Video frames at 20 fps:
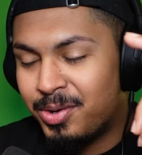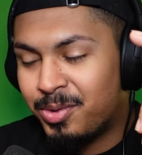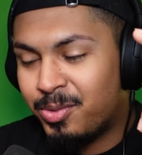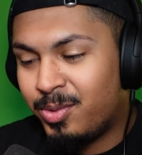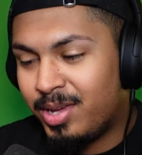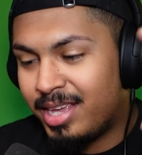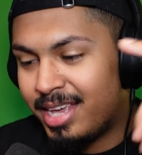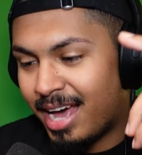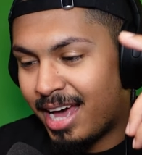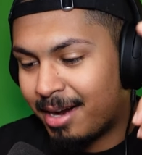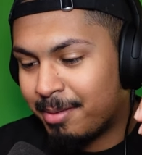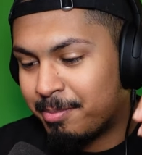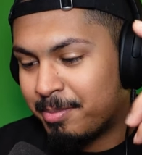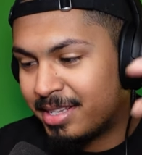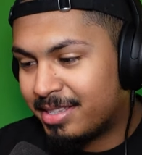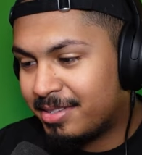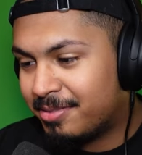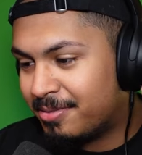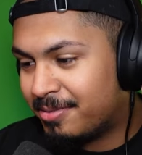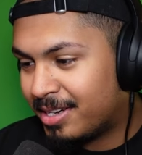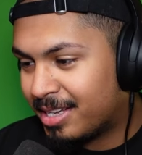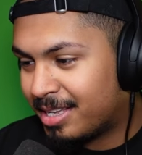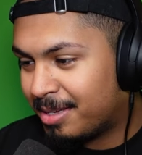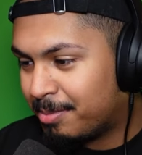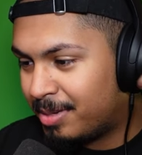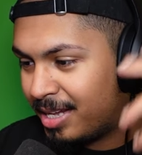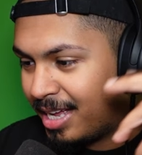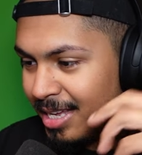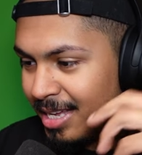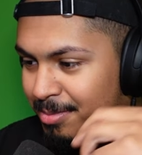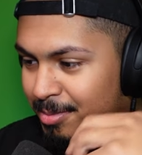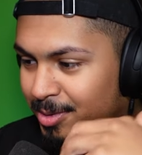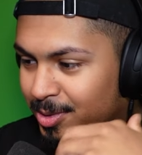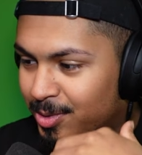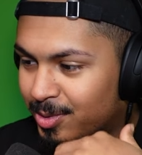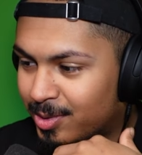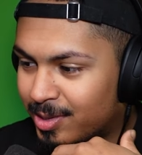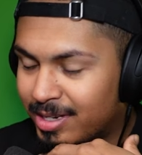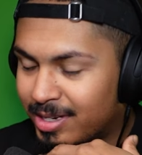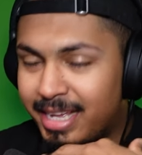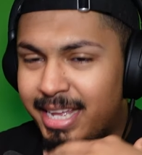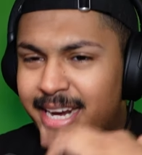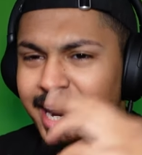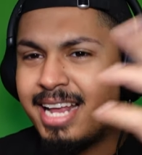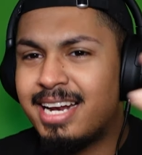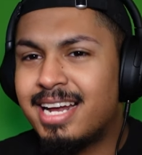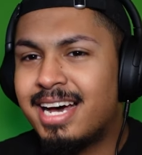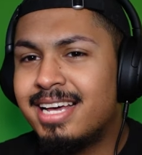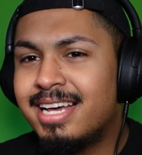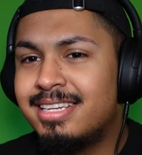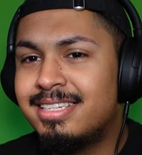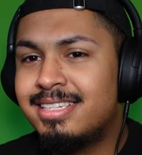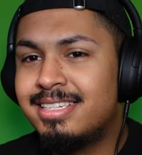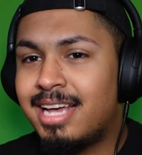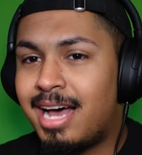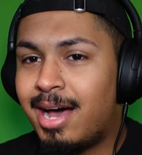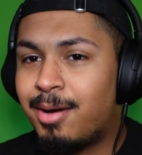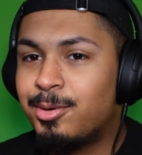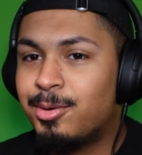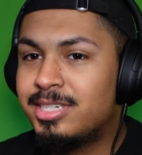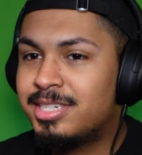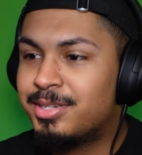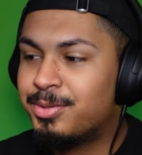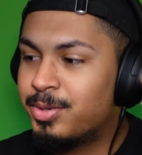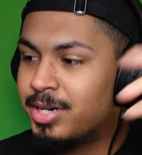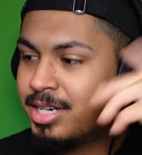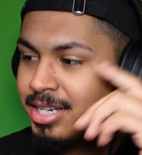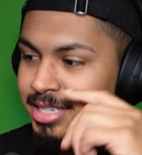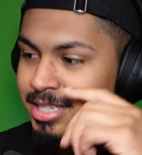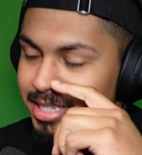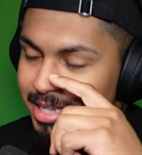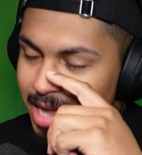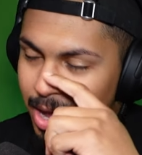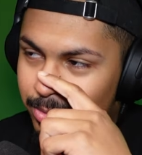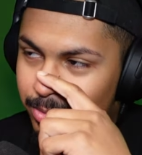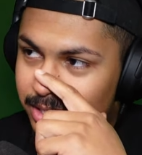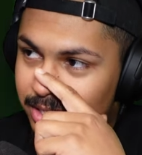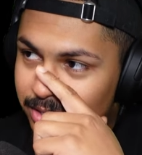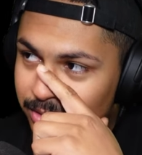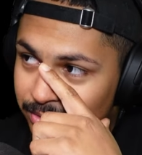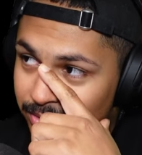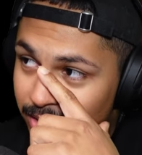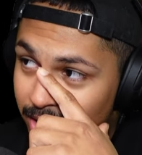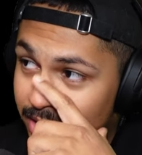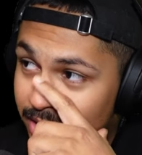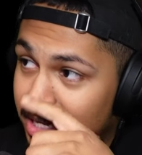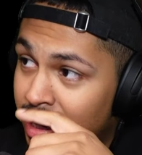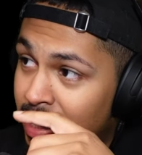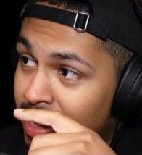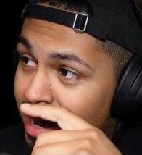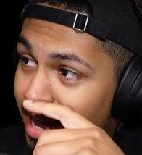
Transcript: We got a motherfucking plasma coil. It ain't ice. I wish it was. I wish it was frost.